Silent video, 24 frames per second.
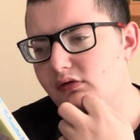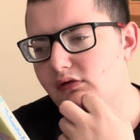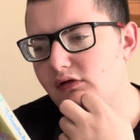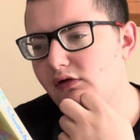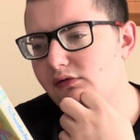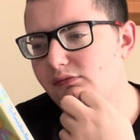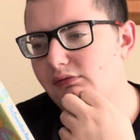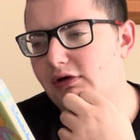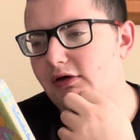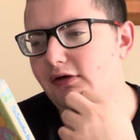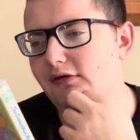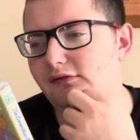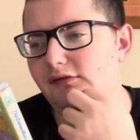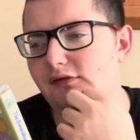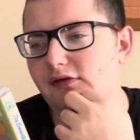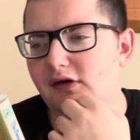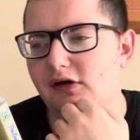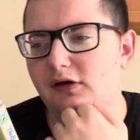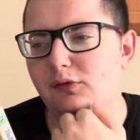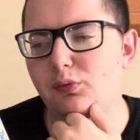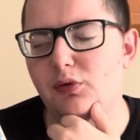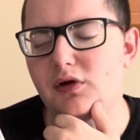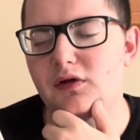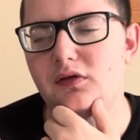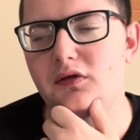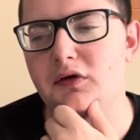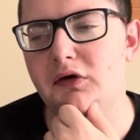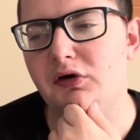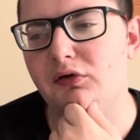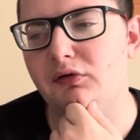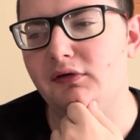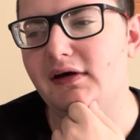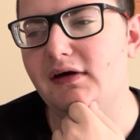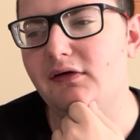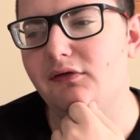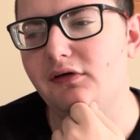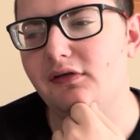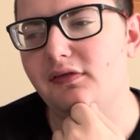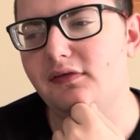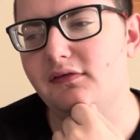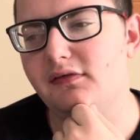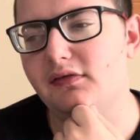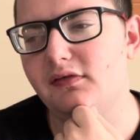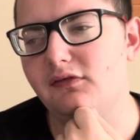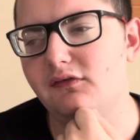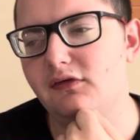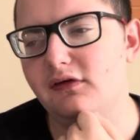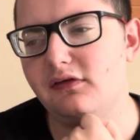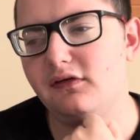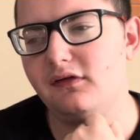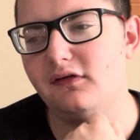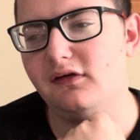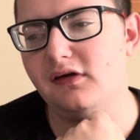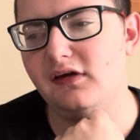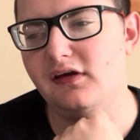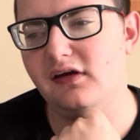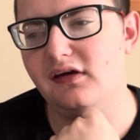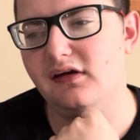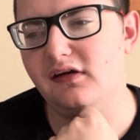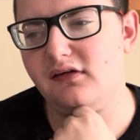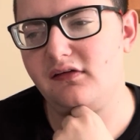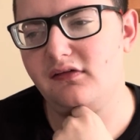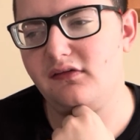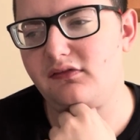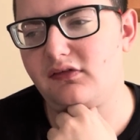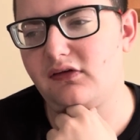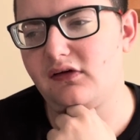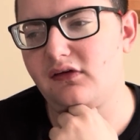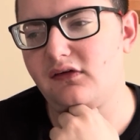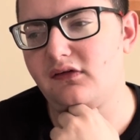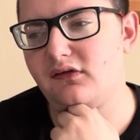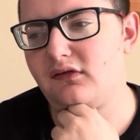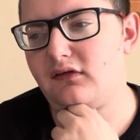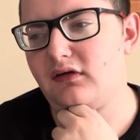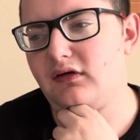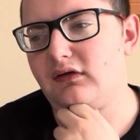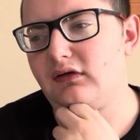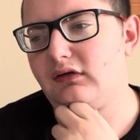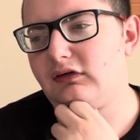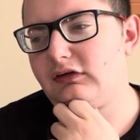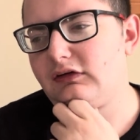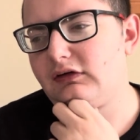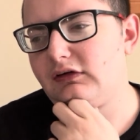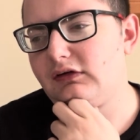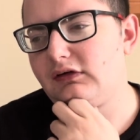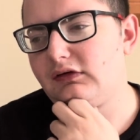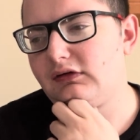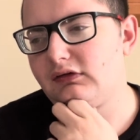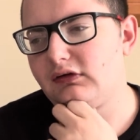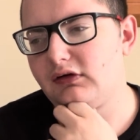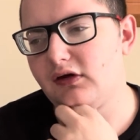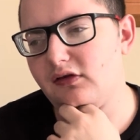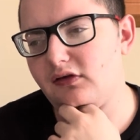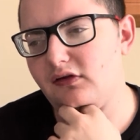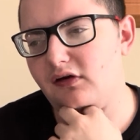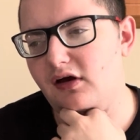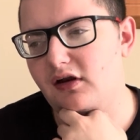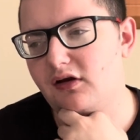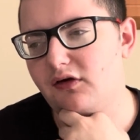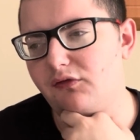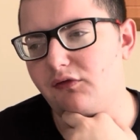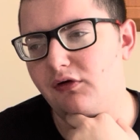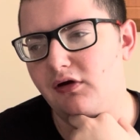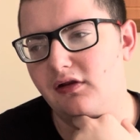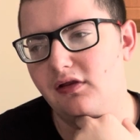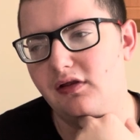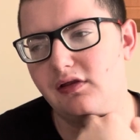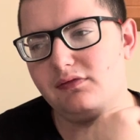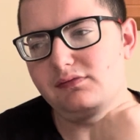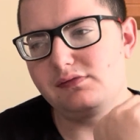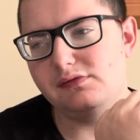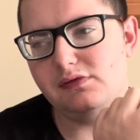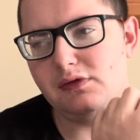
But it would look right with an E, so it's kind of weird.